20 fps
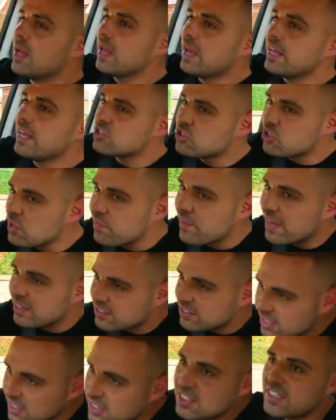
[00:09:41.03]
In
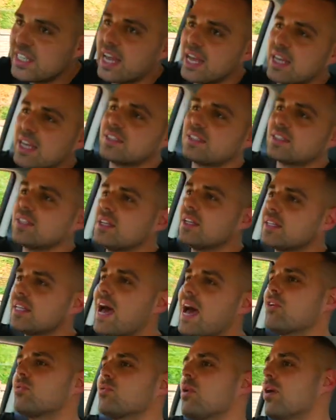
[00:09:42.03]
2006,
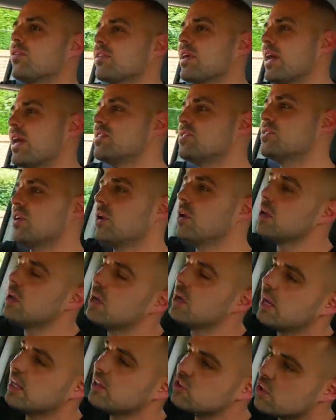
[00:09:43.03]
that was what I was getting to.
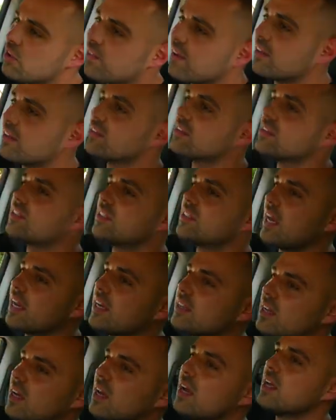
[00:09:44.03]
In
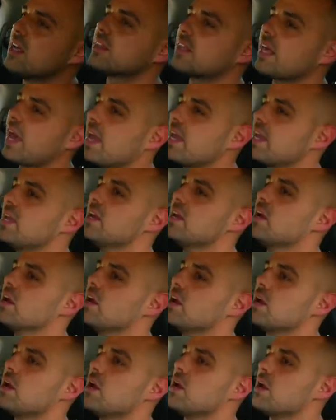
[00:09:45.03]
2006, they
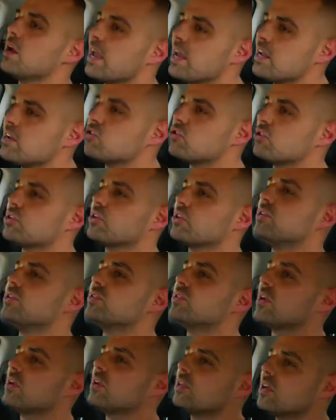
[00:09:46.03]

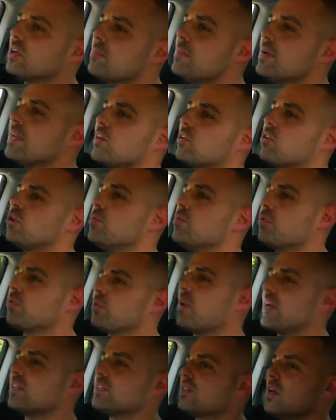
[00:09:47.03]
introduced the Mini
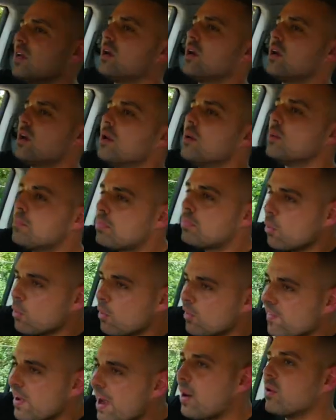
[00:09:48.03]
Cooper S, but
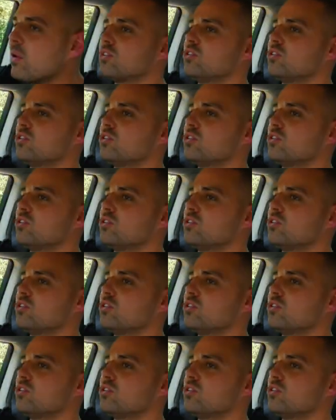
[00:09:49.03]
without a